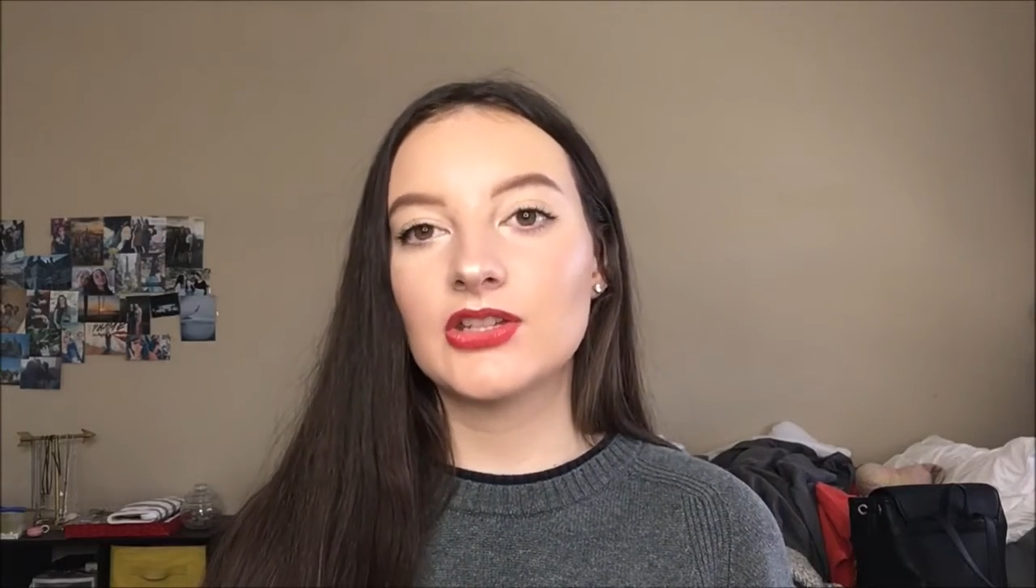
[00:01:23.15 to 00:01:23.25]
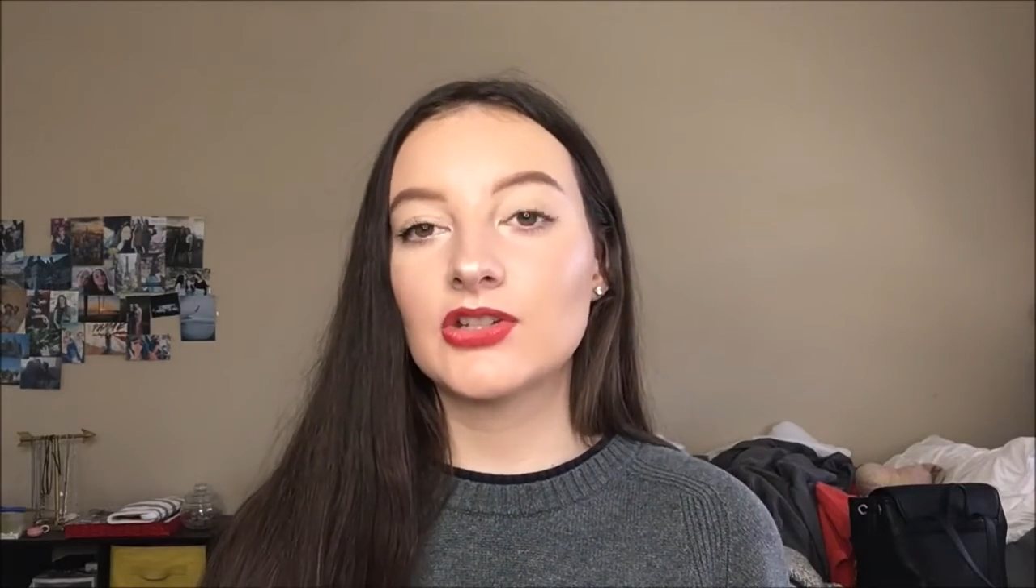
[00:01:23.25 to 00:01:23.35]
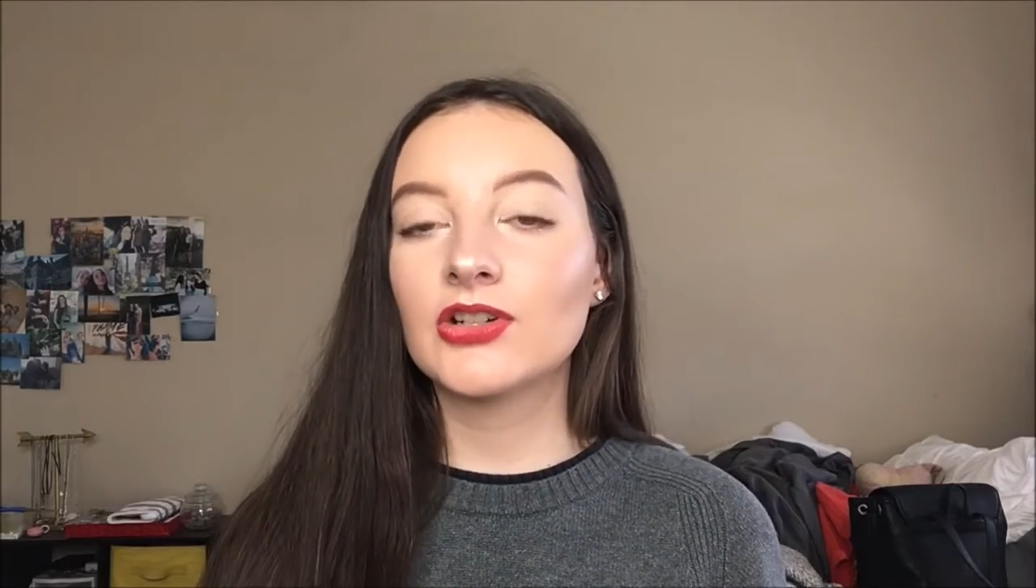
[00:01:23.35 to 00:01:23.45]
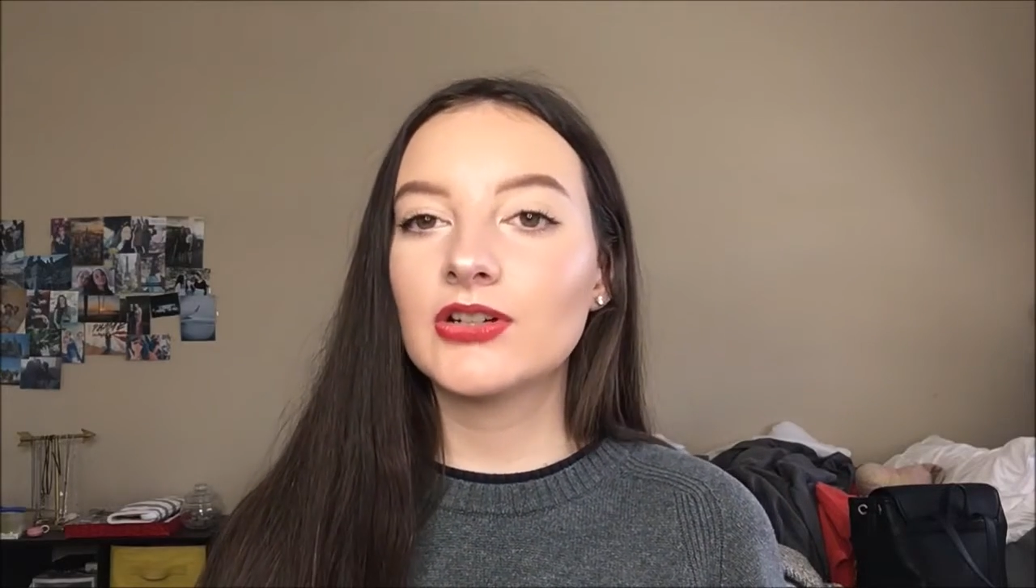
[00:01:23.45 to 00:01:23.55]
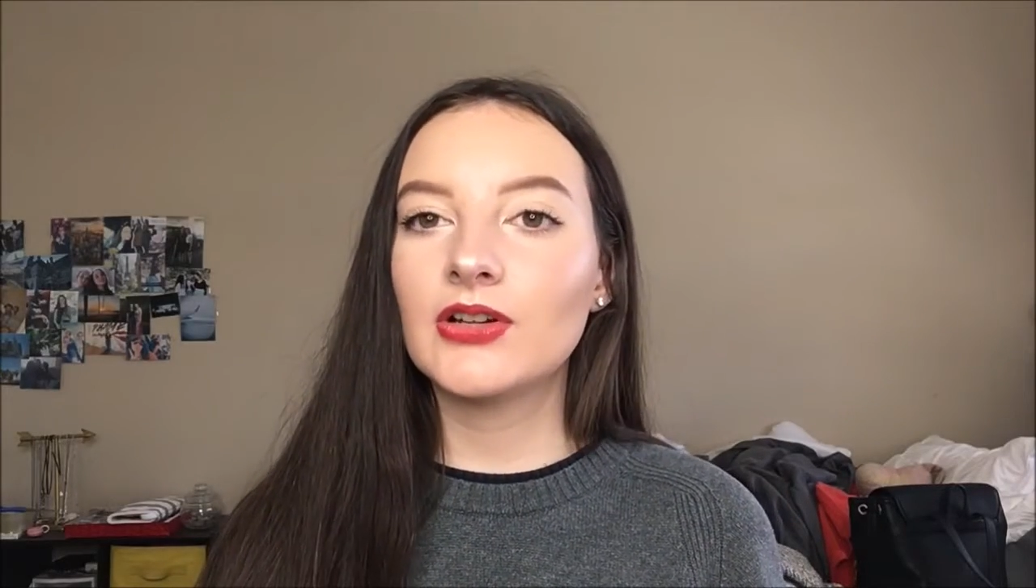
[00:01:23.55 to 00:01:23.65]

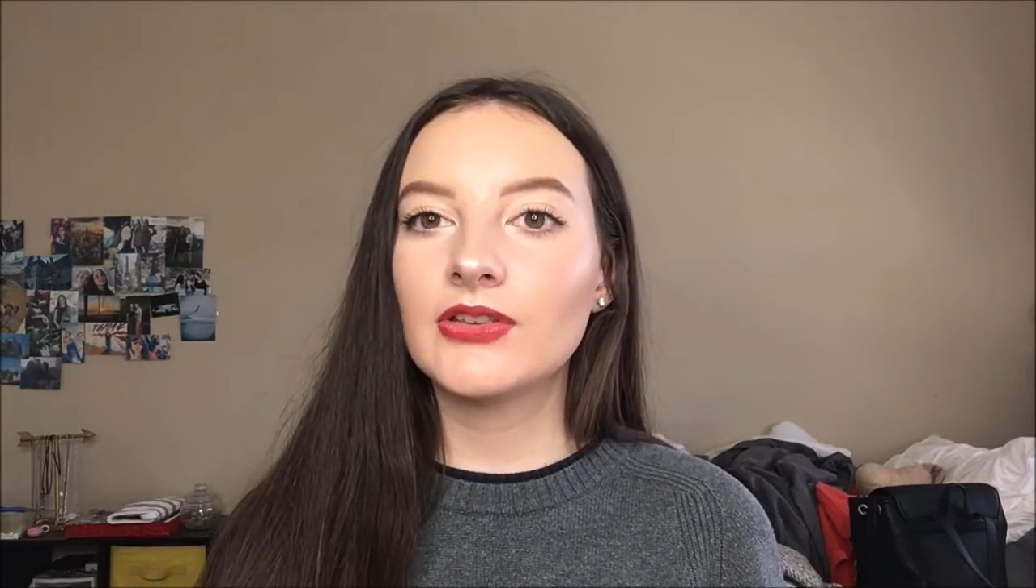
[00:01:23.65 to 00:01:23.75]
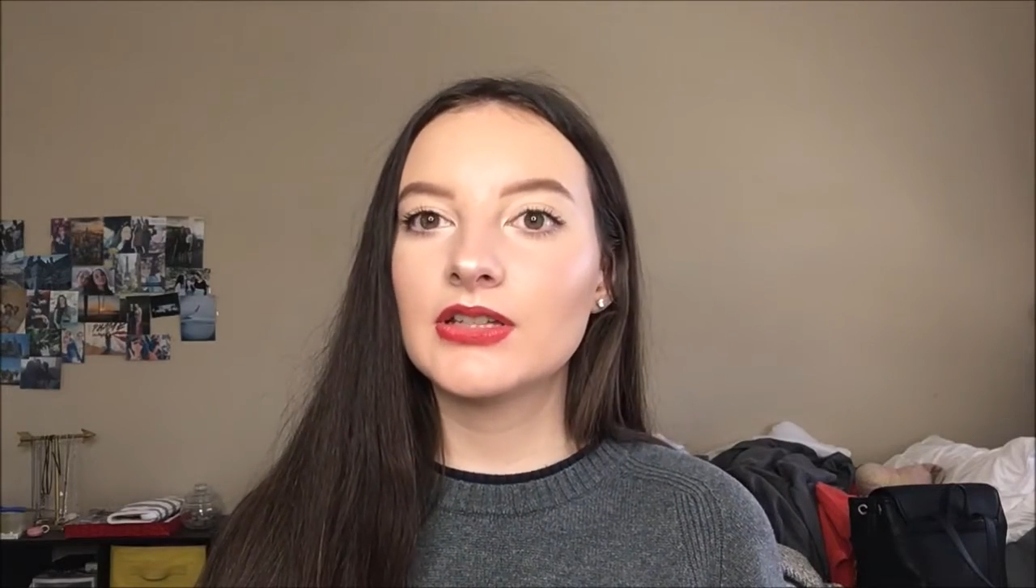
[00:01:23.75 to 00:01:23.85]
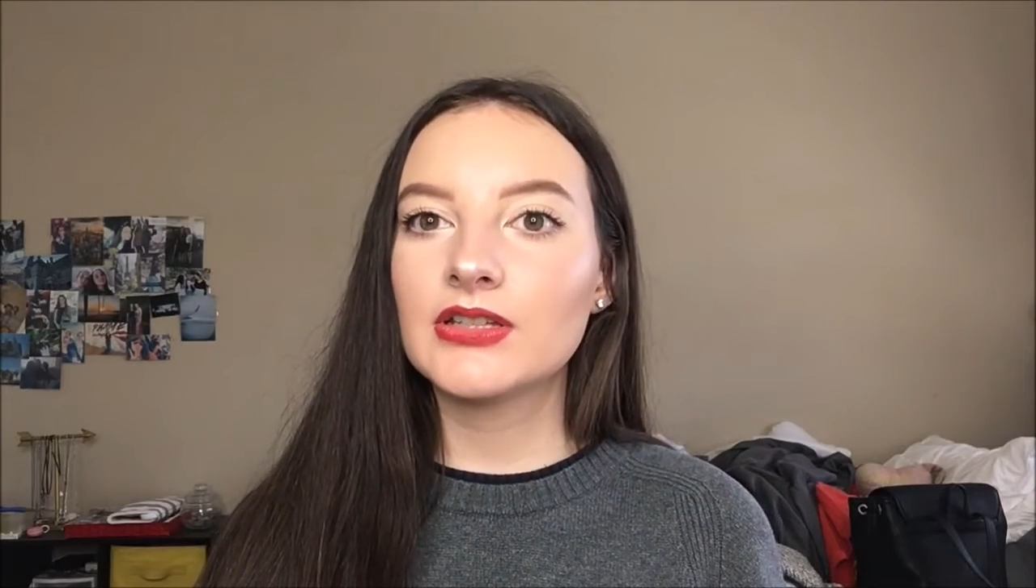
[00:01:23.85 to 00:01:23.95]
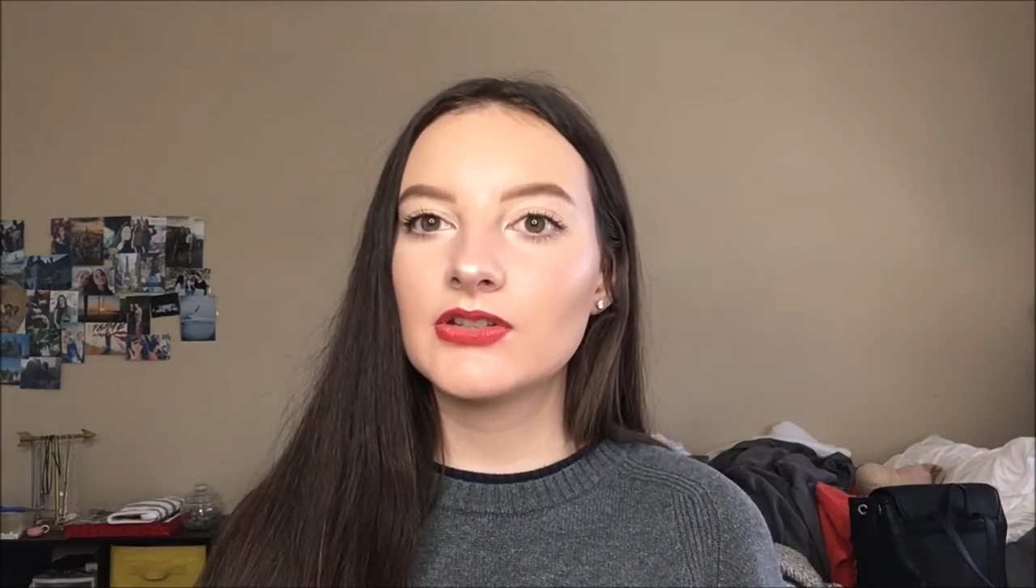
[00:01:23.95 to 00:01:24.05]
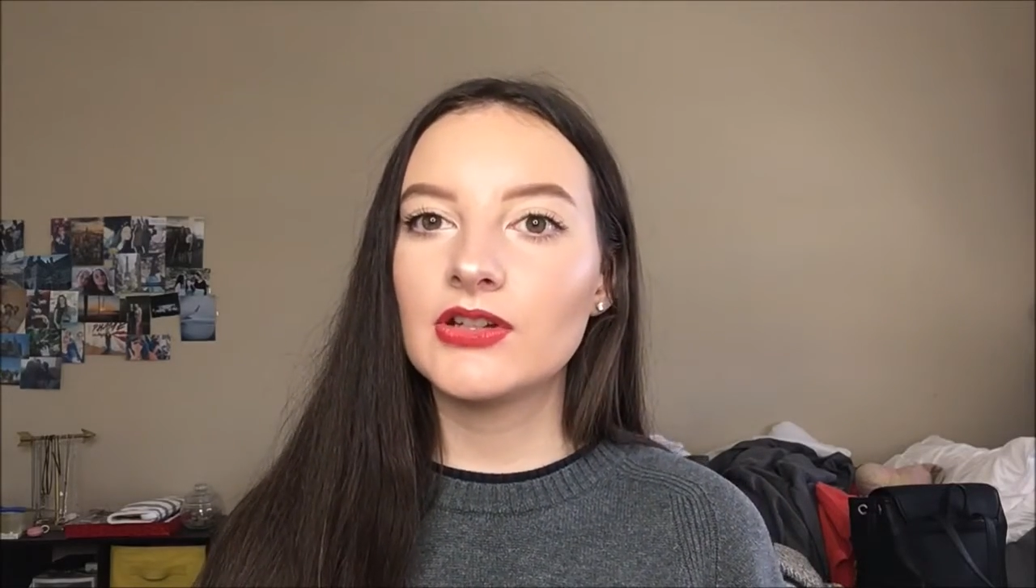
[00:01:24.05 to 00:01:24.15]
tutorial on
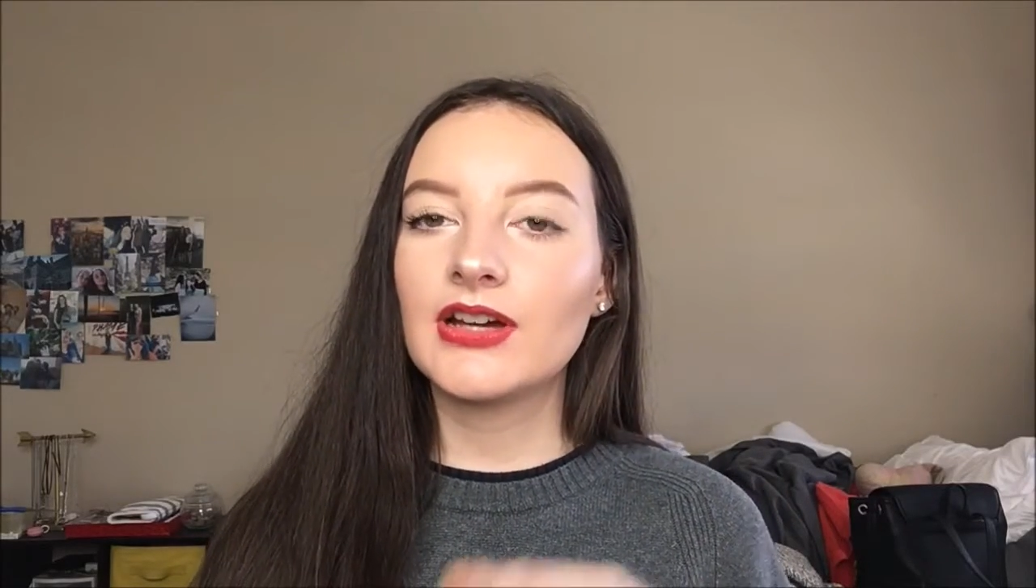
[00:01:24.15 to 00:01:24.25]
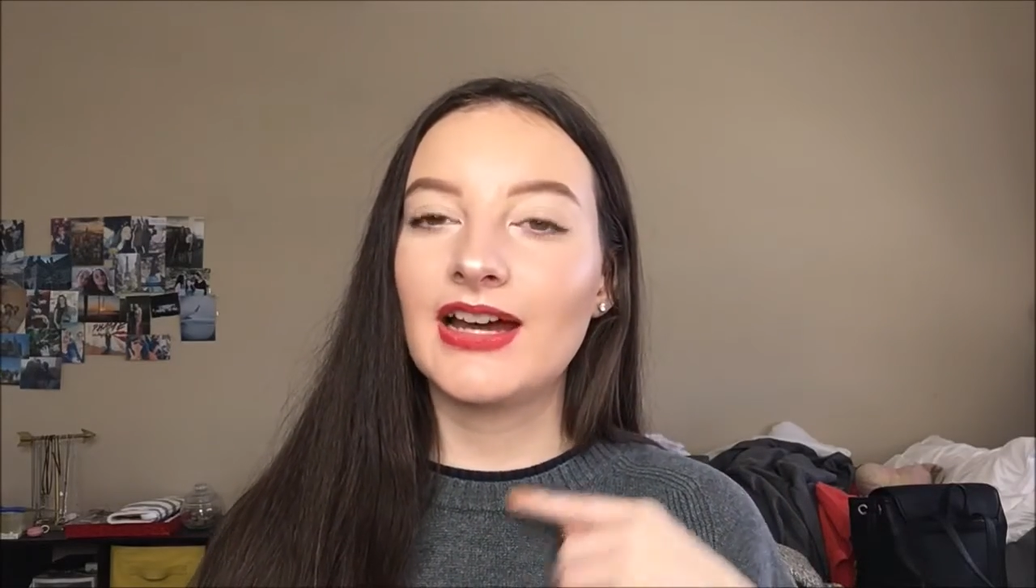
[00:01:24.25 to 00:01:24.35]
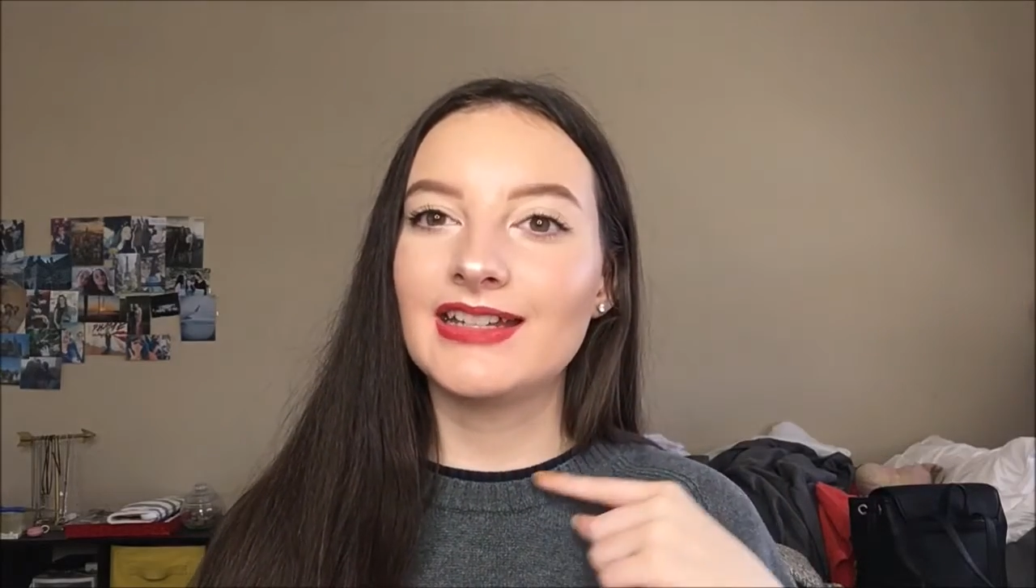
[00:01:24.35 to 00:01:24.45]
this look,